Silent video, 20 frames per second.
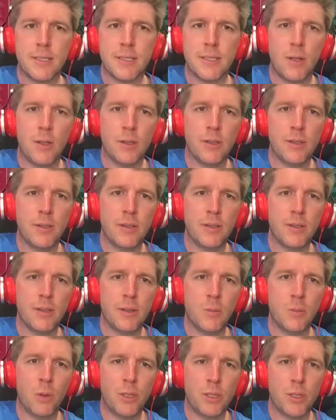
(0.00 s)
on
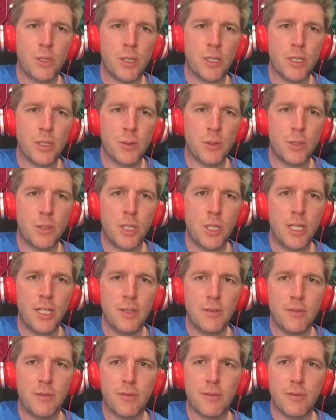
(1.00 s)
what you're trying to
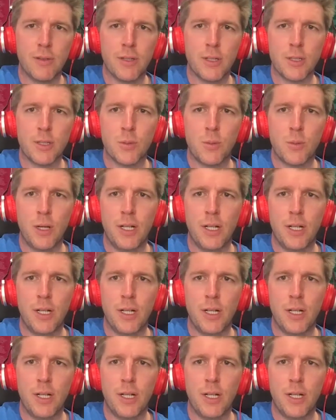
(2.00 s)
achieve as well.